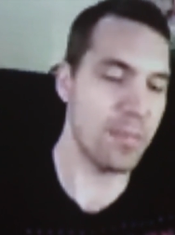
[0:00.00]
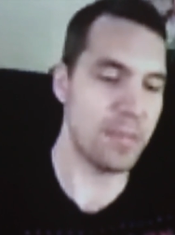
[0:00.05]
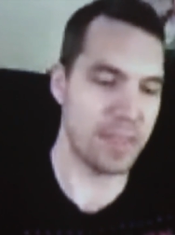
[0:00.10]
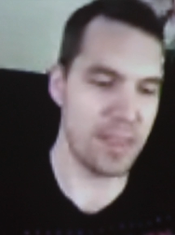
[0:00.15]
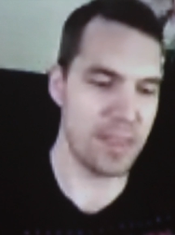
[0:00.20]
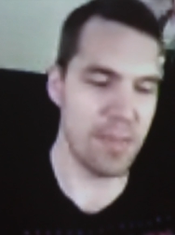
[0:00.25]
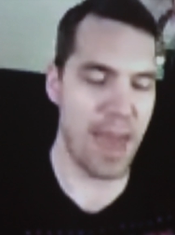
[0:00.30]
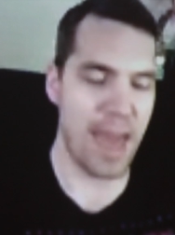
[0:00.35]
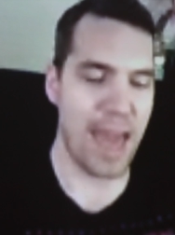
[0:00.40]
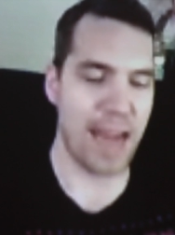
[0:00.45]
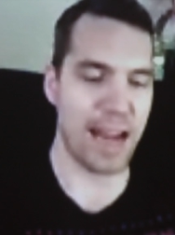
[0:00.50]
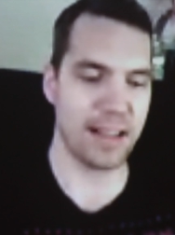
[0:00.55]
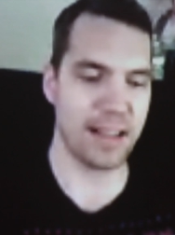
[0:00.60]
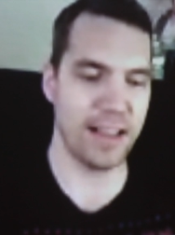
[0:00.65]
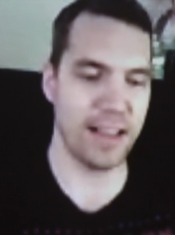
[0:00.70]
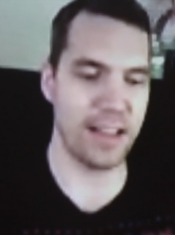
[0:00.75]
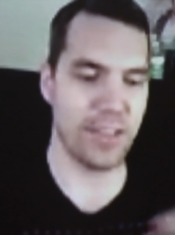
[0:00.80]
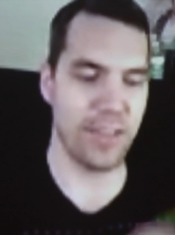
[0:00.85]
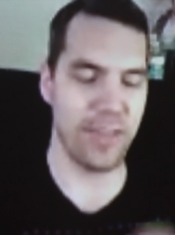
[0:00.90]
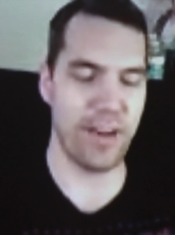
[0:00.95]

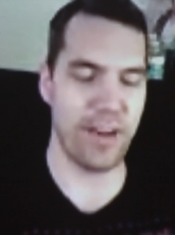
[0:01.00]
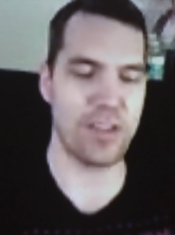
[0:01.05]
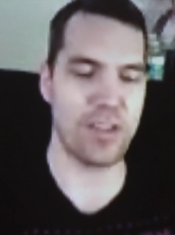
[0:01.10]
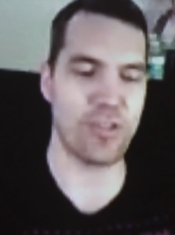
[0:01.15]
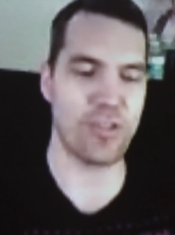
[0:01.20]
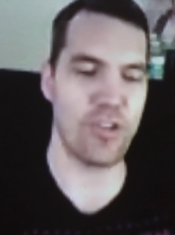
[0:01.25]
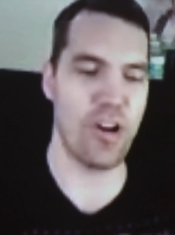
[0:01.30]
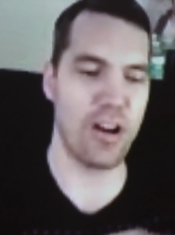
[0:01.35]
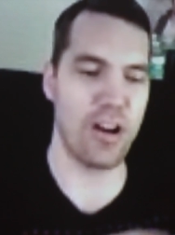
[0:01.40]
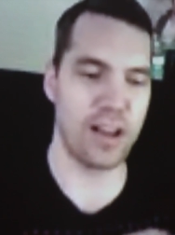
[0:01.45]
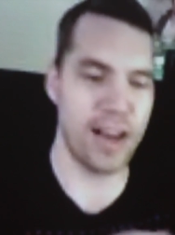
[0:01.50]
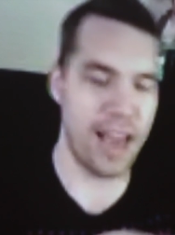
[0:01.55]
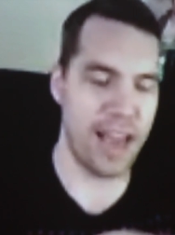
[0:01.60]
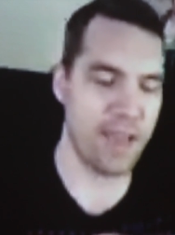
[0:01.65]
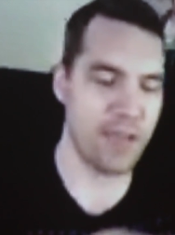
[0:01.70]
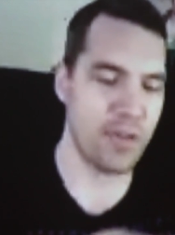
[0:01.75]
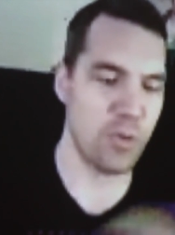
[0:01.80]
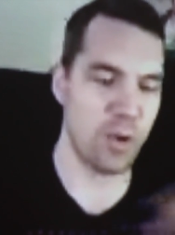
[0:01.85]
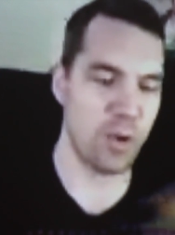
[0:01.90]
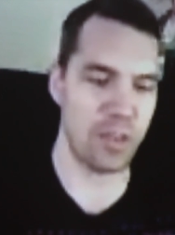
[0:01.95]
thematically it's very strong, and
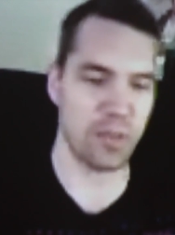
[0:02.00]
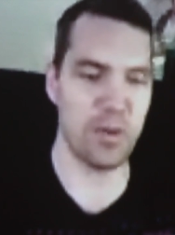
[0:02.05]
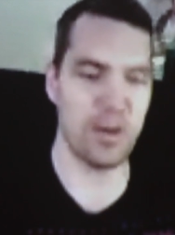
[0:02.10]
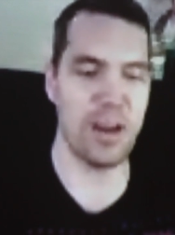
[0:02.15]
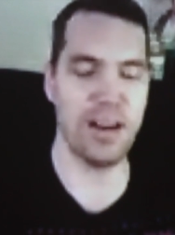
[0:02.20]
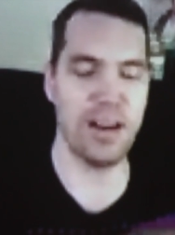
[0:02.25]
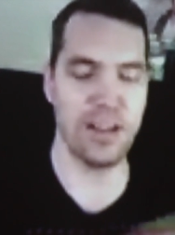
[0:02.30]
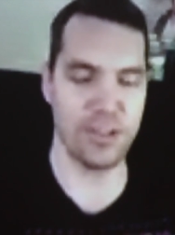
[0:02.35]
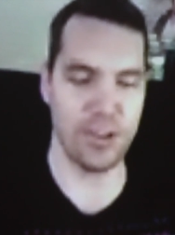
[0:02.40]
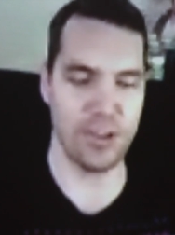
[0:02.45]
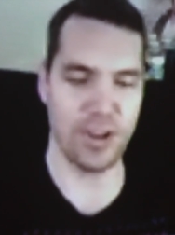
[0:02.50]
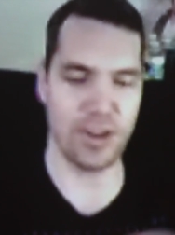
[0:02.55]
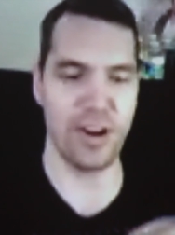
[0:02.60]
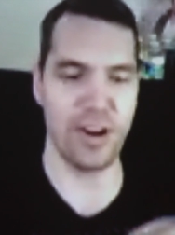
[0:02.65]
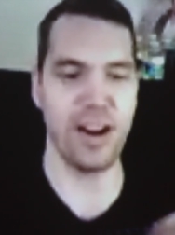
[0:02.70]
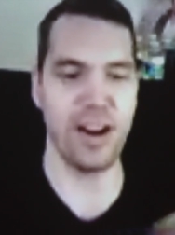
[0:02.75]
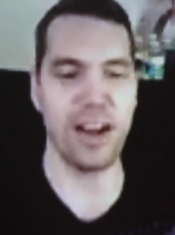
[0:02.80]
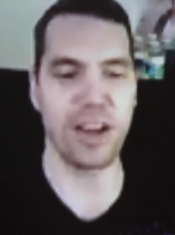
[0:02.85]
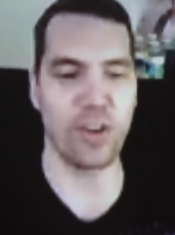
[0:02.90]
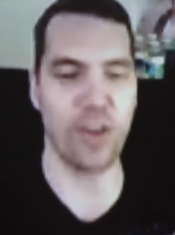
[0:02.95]
every once in a while it'll
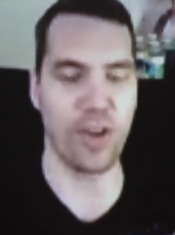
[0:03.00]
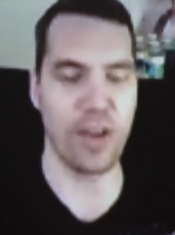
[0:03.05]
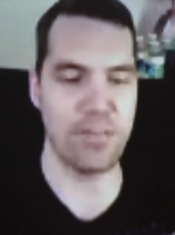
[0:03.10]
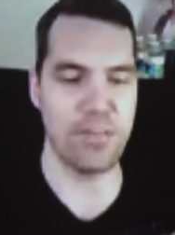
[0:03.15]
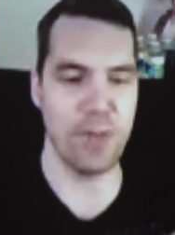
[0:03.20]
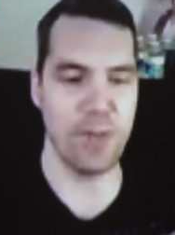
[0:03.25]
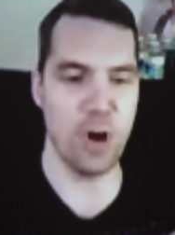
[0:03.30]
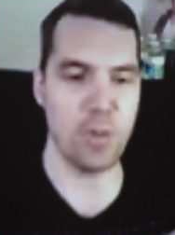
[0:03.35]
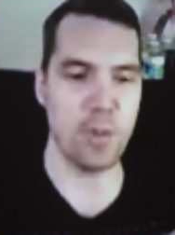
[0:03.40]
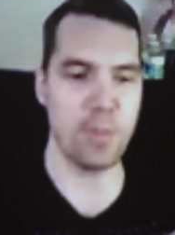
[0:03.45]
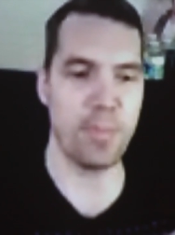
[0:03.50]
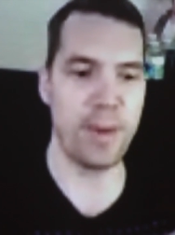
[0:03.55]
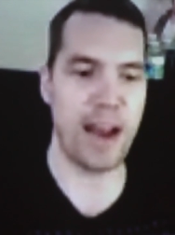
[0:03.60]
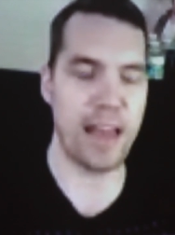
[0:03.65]
generate a great moment.